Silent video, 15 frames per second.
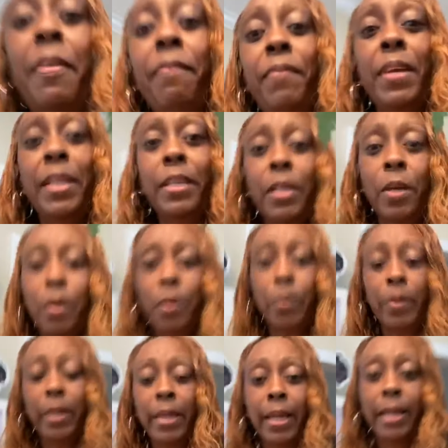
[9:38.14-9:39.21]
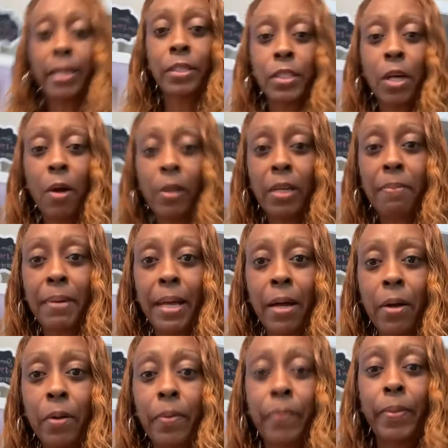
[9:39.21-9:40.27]
video talking
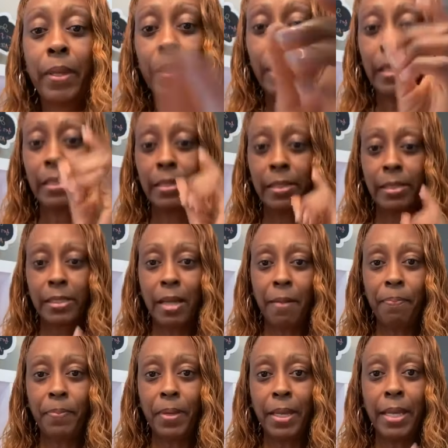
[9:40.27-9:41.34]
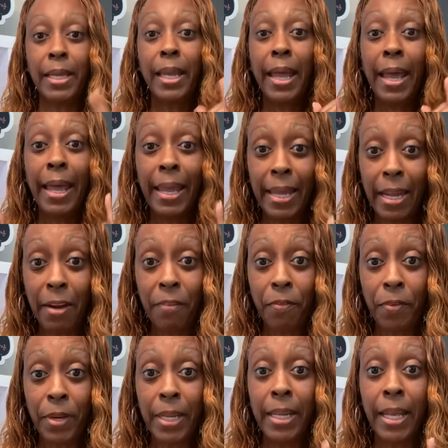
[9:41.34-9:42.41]
about something
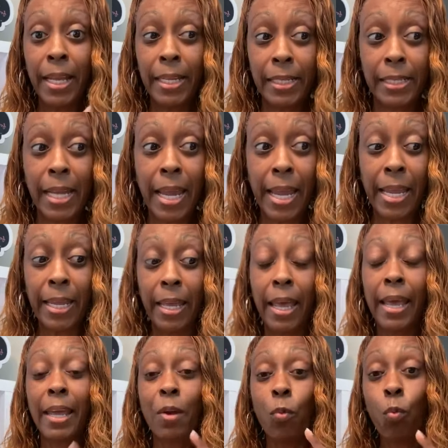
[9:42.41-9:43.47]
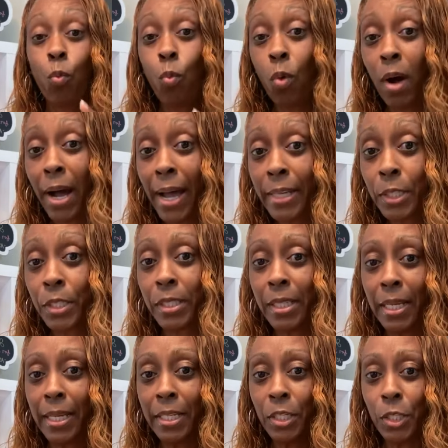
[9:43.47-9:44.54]
every day and watch
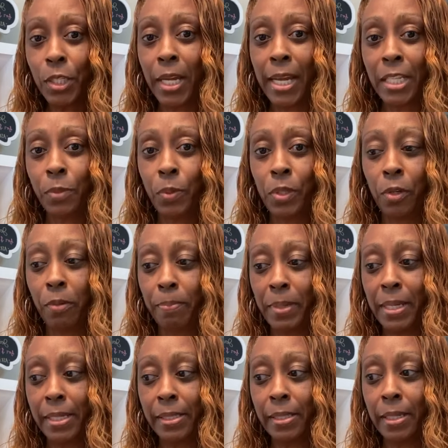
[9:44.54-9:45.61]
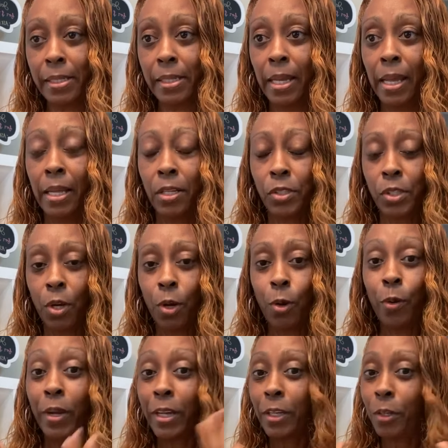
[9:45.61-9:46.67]
things change with your business.
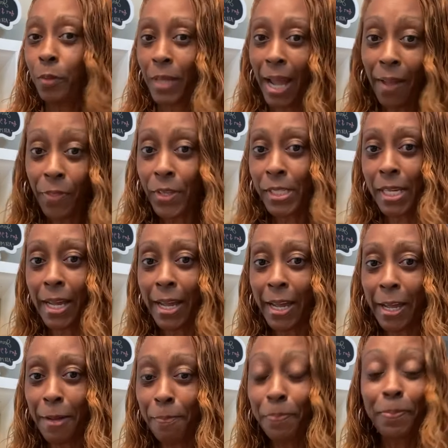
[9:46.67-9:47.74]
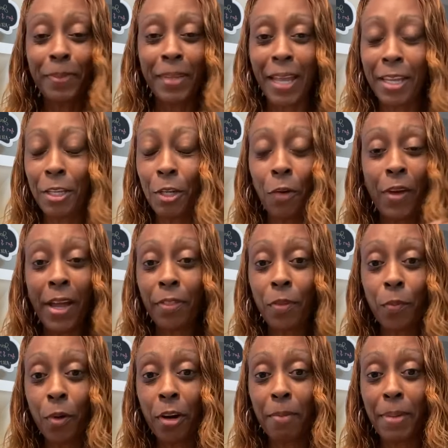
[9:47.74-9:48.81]
So you got the time and you don't have to
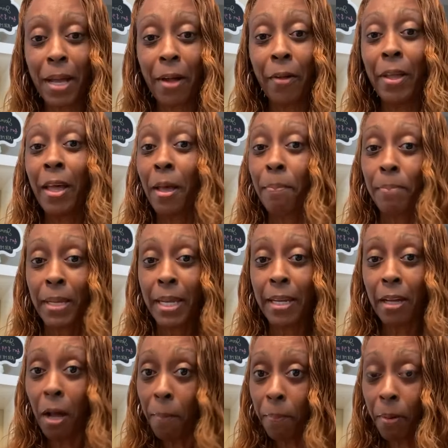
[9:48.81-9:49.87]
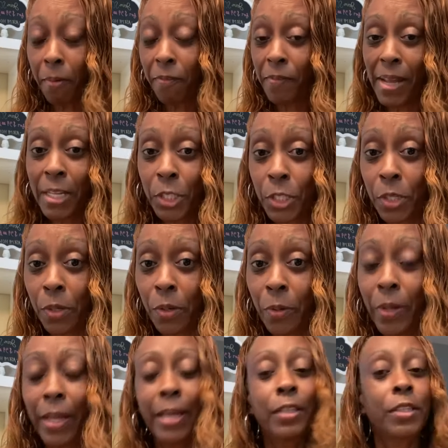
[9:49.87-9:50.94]
worry about being a professional.
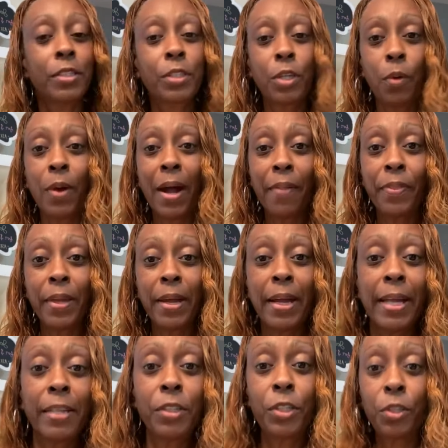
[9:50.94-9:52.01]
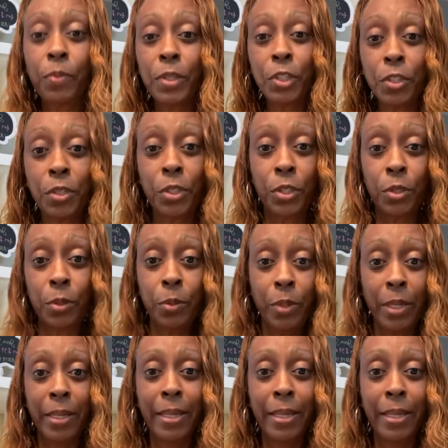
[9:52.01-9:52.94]
Just go out there and do what you do.